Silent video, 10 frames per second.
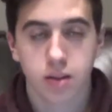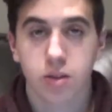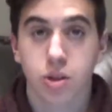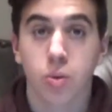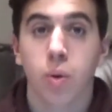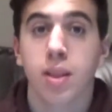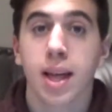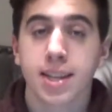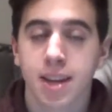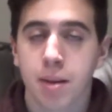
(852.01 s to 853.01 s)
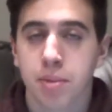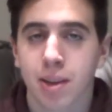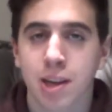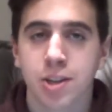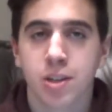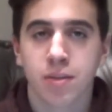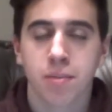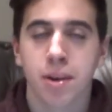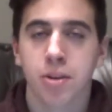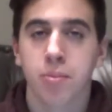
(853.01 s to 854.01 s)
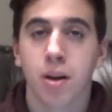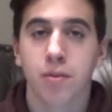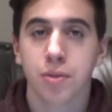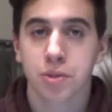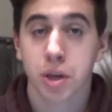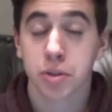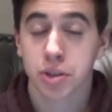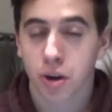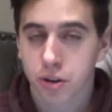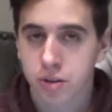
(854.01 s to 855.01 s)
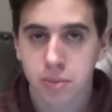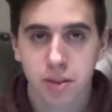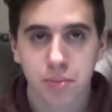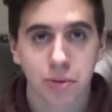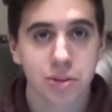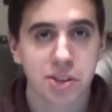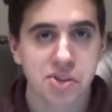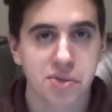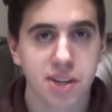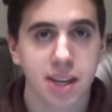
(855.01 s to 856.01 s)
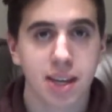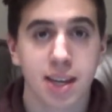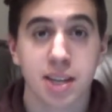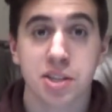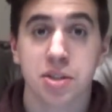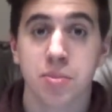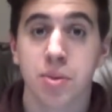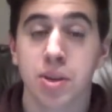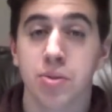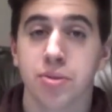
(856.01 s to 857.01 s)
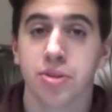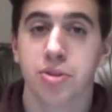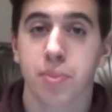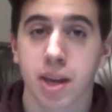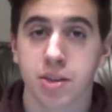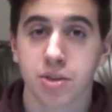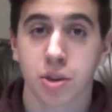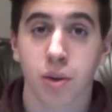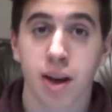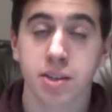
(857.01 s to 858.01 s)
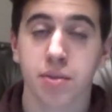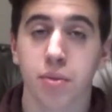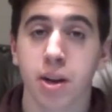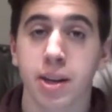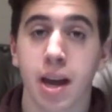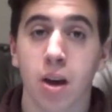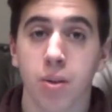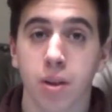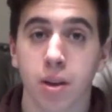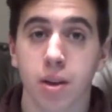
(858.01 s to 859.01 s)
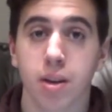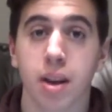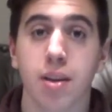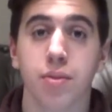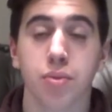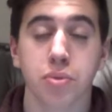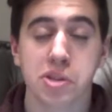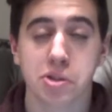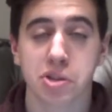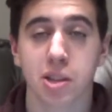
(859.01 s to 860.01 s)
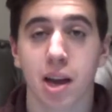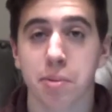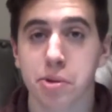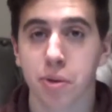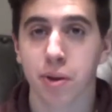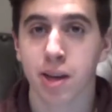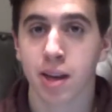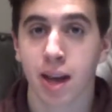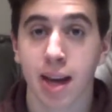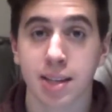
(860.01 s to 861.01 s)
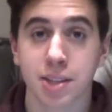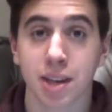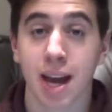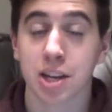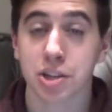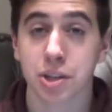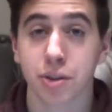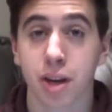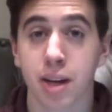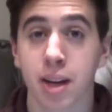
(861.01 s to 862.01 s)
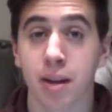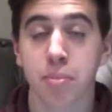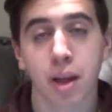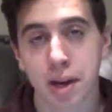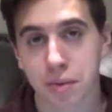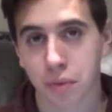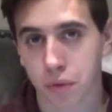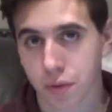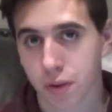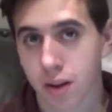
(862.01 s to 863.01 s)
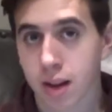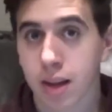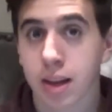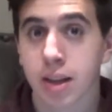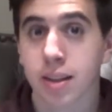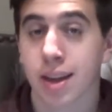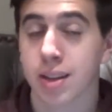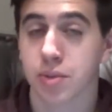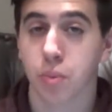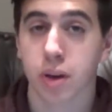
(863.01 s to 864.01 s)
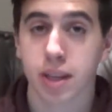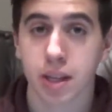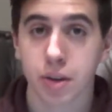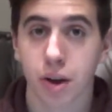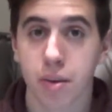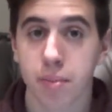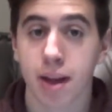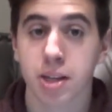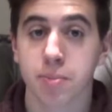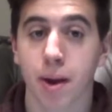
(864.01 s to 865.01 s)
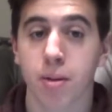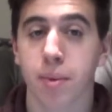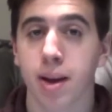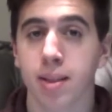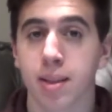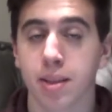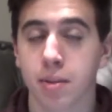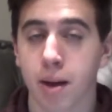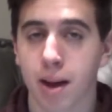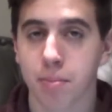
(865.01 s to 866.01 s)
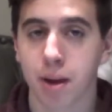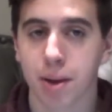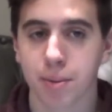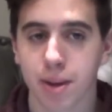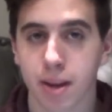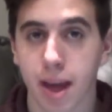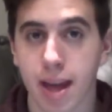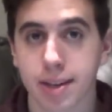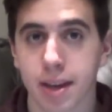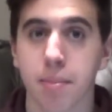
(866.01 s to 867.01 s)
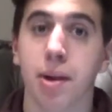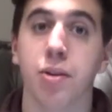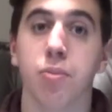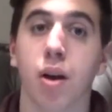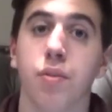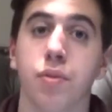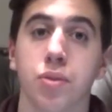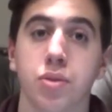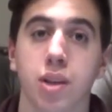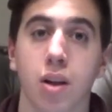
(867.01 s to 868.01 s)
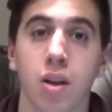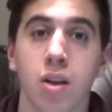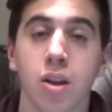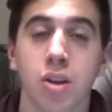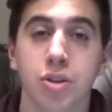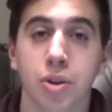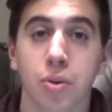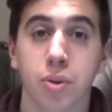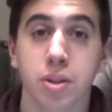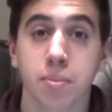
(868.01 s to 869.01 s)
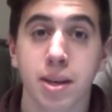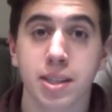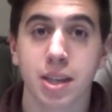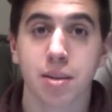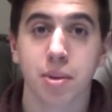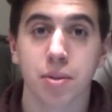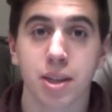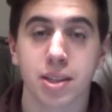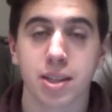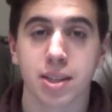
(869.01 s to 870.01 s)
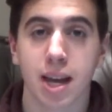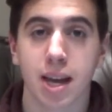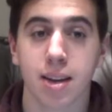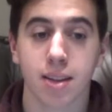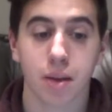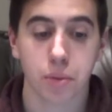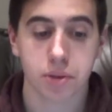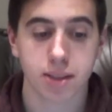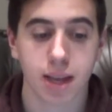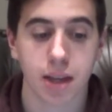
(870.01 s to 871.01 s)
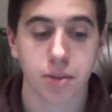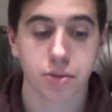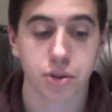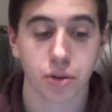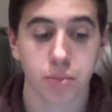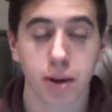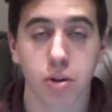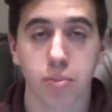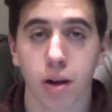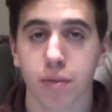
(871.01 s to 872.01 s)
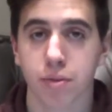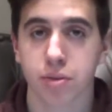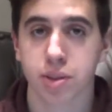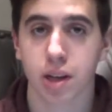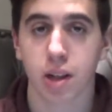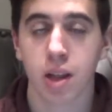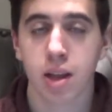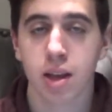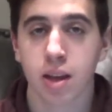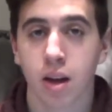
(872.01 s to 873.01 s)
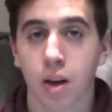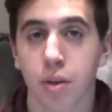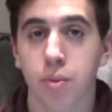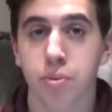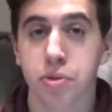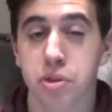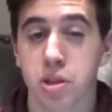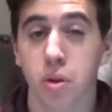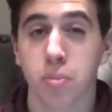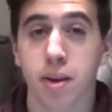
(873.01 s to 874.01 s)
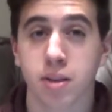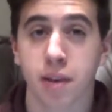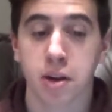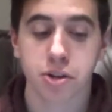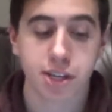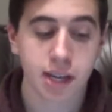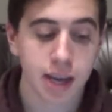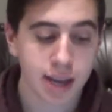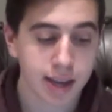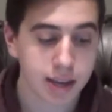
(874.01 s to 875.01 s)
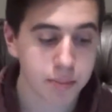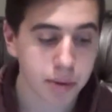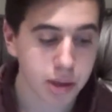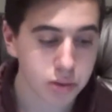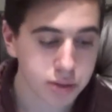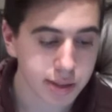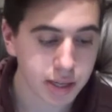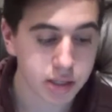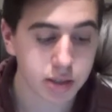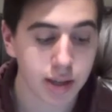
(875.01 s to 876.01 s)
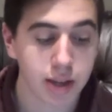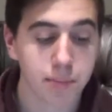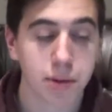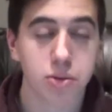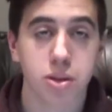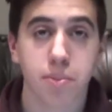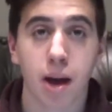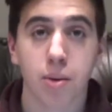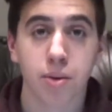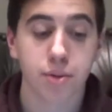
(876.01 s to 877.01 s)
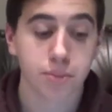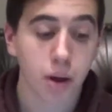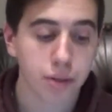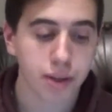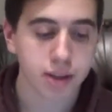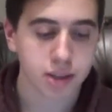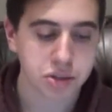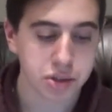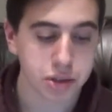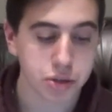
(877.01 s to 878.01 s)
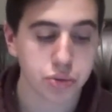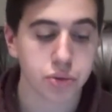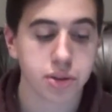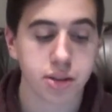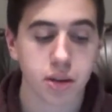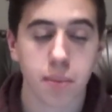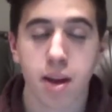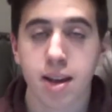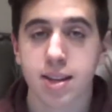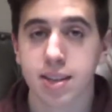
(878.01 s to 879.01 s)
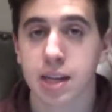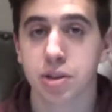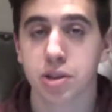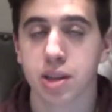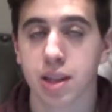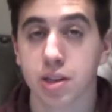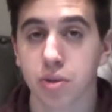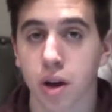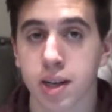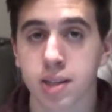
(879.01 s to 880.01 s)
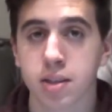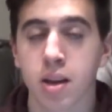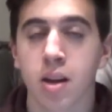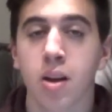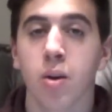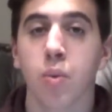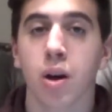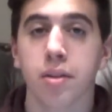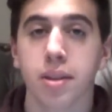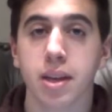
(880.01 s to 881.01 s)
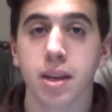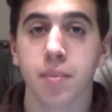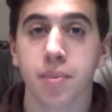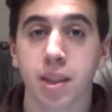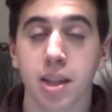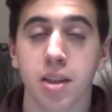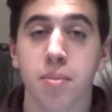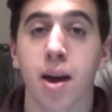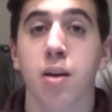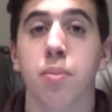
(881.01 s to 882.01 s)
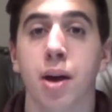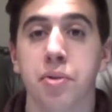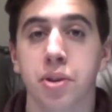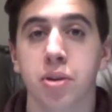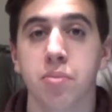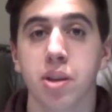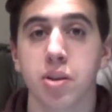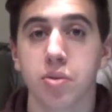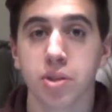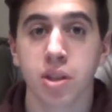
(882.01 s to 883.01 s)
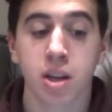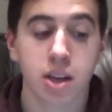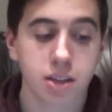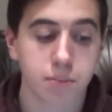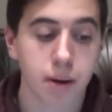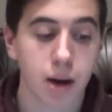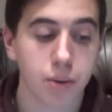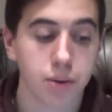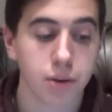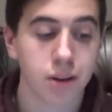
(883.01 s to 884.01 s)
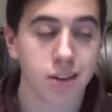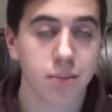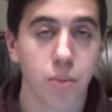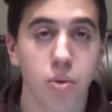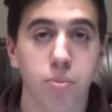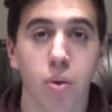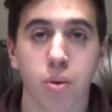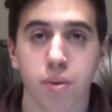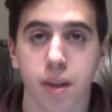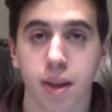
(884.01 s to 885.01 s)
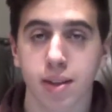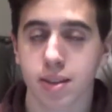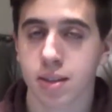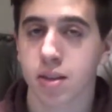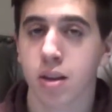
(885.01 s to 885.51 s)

So one last application of a microbial fuel cell, which is arguably the most intriguing, is to be used in space. So as of right now, the Naval Research Laboratory has actually created a planet rover that is 1 kilogram and is powered by a lithium-ion battery and a microbial fuel cell. So what's amazing about this is that they work together. So the microbial fuel cell, although it produces low amounts of energy, it can be used to power small things such as a control system, sensors, and electronics, while the lithium-ion battery could be used to power the more important things